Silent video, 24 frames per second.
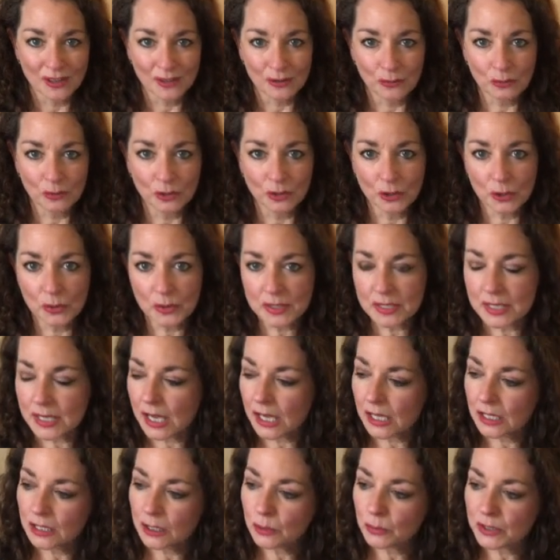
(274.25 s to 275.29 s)
We'll know
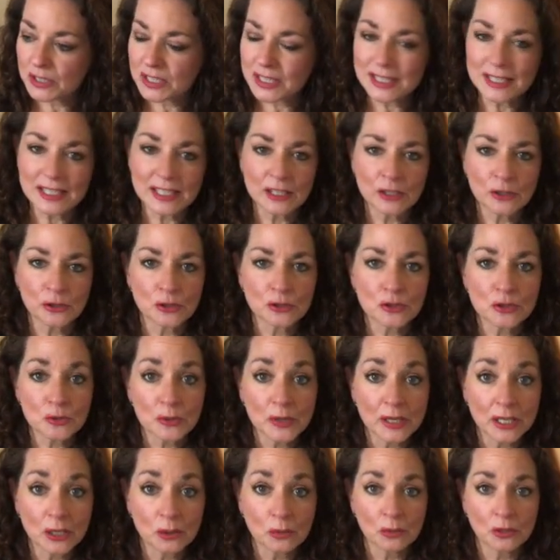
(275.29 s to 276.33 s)
exactly what to eat or drink.